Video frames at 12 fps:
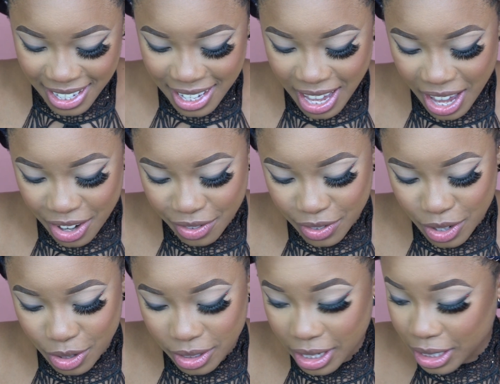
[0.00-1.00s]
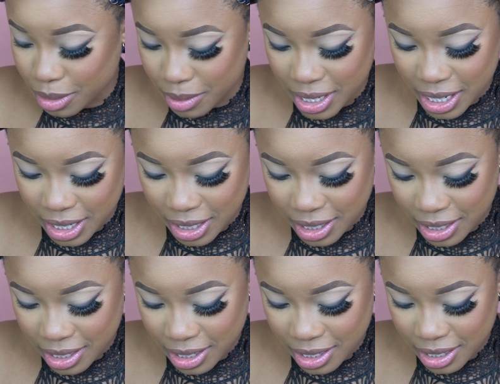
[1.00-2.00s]
I don't even know how to explain it.
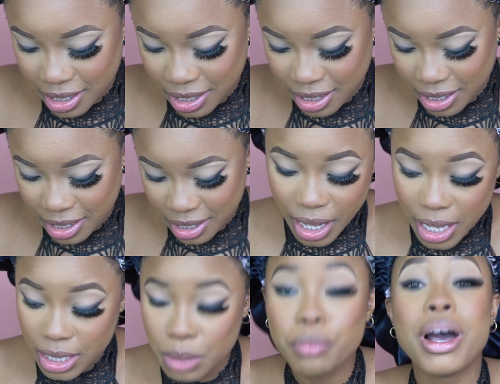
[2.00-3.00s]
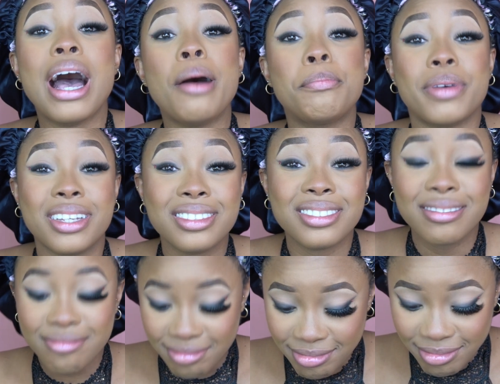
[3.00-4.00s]
It's
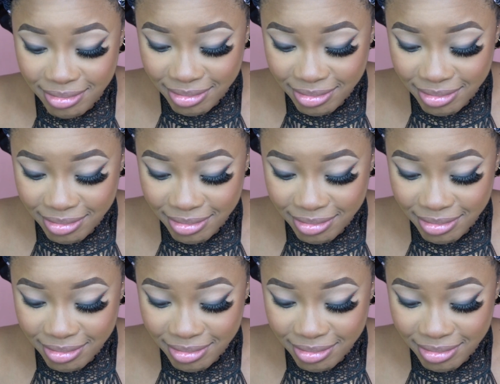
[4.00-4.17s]
popping.